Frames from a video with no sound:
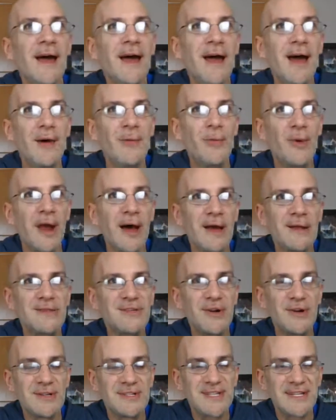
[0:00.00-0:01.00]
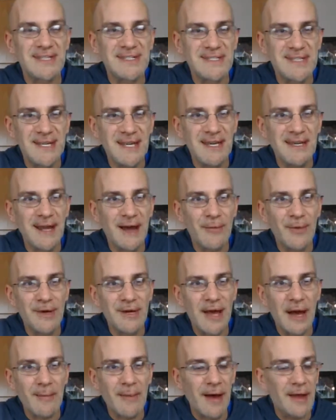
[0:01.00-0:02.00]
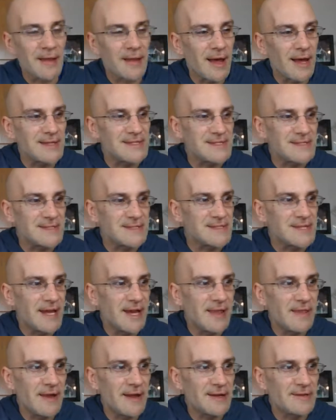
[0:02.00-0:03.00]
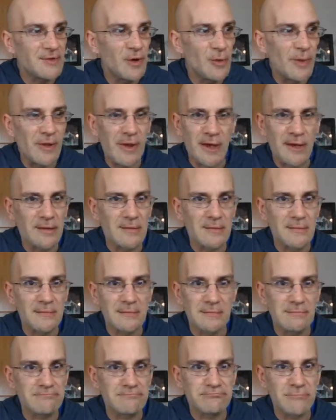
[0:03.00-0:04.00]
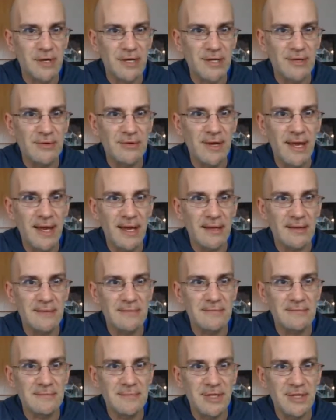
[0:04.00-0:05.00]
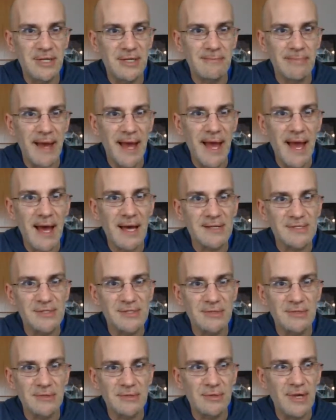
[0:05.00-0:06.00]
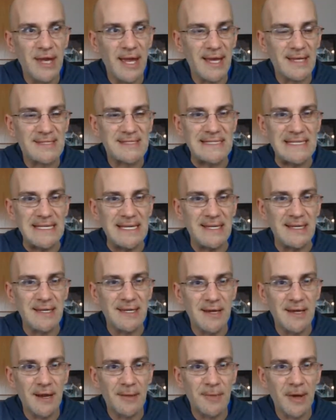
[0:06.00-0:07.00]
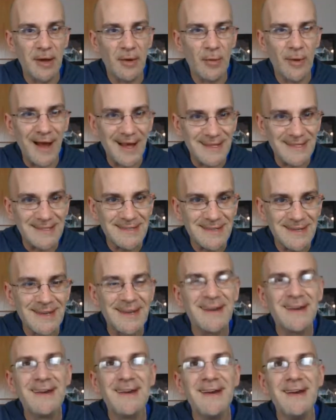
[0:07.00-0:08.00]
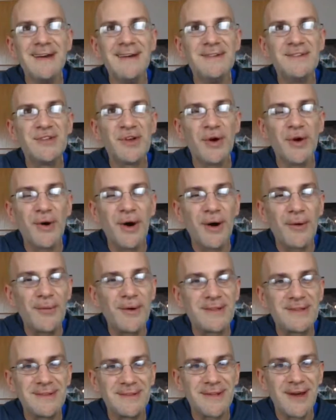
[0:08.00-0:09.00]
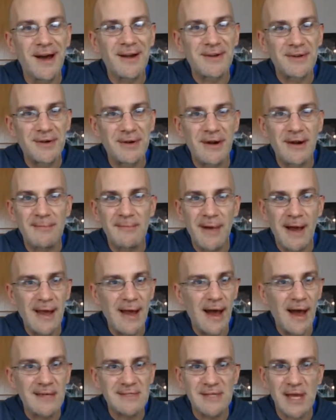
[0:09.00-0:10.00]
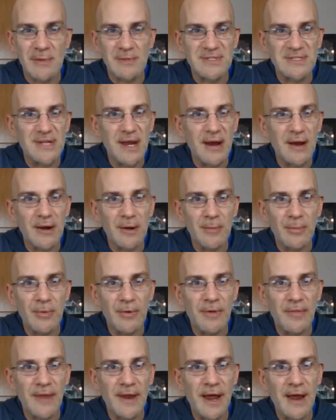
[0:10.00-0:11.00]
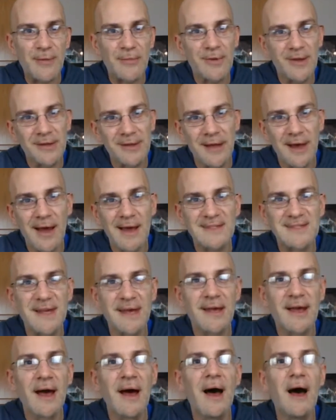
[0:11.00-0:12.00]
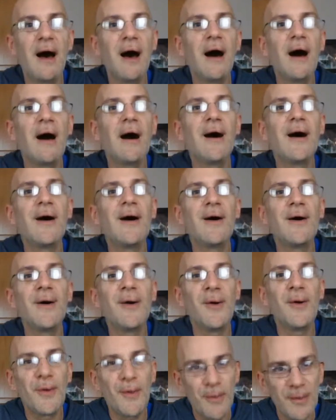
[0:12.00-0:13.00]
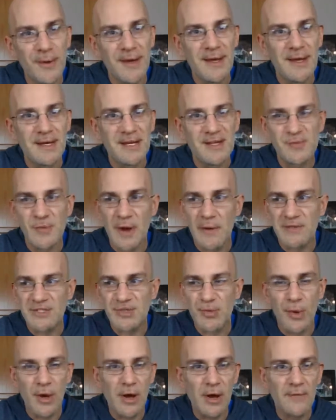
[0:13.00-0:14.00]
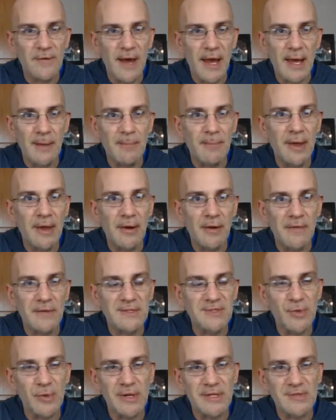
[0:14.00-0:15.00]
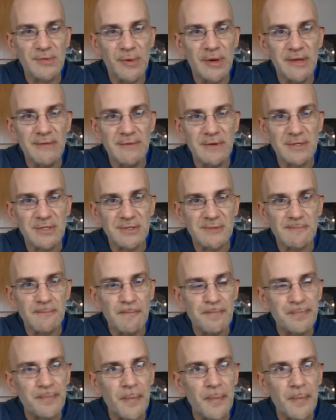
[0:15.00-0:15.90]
And when I turned 16, I went and got my license and they told me like, well, you didn't pass, you can't see. And I'm like, what? So I went to the doctor. My eyesight was terrible. And then I realized like, oh, because when I was 12, I had better than 20/20 vision.